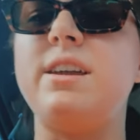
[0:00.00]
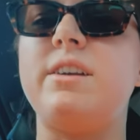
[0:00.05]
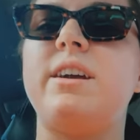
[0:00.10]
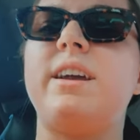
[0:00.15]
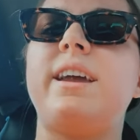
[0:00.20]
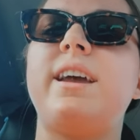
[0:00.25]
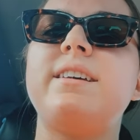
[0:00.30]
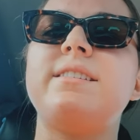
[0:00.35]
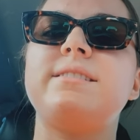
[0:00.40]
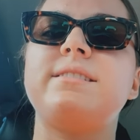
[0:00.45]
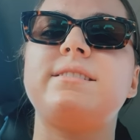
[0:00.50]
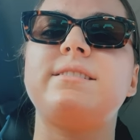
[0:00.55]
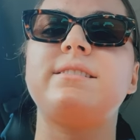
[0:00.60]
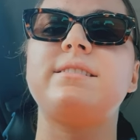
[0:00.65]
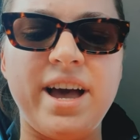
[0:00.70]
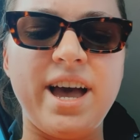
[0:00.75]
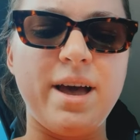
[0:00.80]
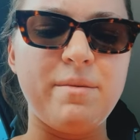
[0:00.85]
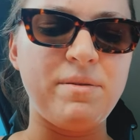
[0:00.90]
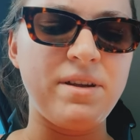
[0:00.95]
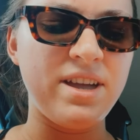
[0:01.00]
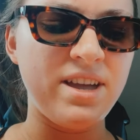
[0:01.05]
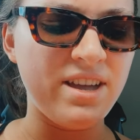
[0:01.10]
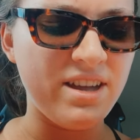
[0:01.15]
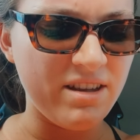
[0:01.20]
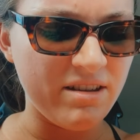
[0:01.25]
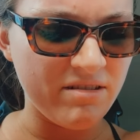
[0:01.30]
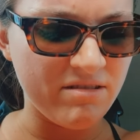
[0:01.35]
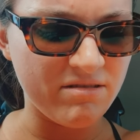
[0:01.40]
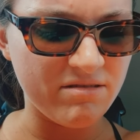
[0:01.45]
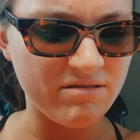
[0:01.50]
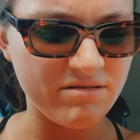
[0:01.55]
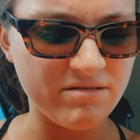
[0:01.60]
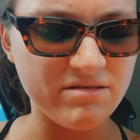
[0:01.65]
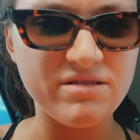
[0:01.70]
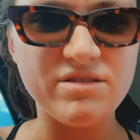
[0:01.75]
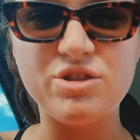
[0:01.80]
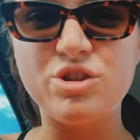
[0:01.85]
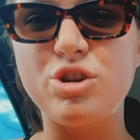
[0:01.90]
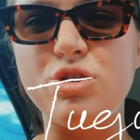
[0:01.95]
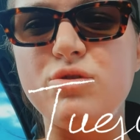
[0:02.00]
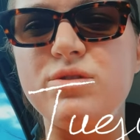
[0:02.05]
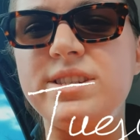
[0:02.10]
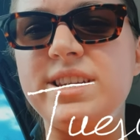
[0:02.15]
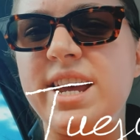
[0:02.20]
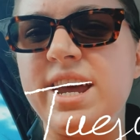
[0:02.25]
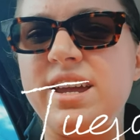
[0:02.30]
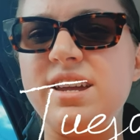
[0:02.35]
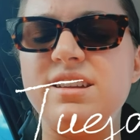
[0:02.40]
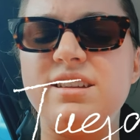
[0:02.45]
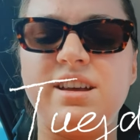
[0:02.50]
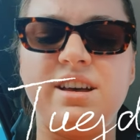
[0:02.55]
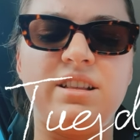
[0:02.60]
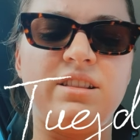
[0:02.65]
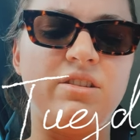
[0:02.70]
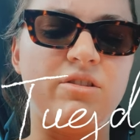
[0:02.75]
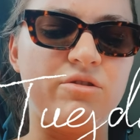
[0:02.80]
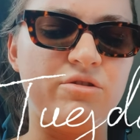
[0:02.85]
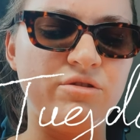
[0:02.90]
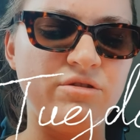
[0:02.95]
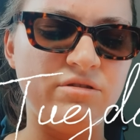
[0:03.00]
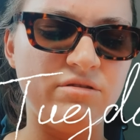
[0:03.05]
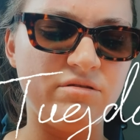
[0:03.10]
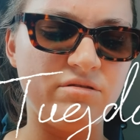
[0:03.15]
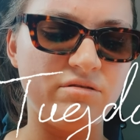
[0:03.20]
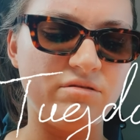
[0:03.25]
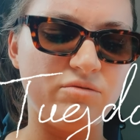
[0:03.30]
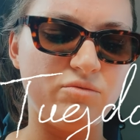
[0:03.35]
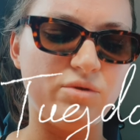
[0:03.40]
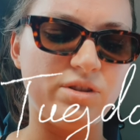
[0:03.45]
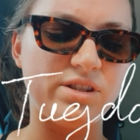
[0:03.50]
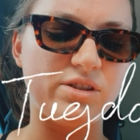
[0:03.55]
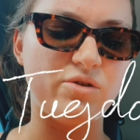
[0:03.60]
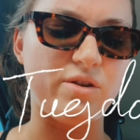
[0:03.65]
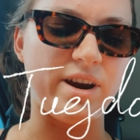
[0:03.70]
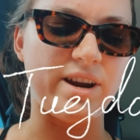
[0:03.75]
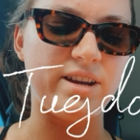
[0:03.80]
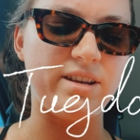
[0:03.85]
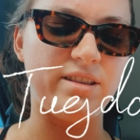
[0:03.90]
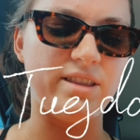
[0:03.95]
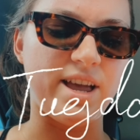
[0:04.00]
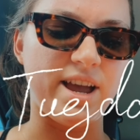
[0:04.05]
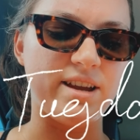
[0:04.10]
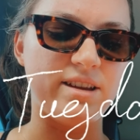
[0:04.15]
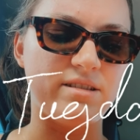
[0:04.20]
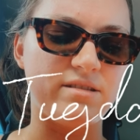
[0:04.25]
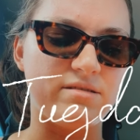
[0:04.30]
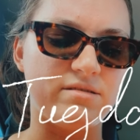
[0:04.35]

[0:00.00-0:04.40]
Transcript: ya, I guess. Happy Tuesday. Hello. What's cracking? Like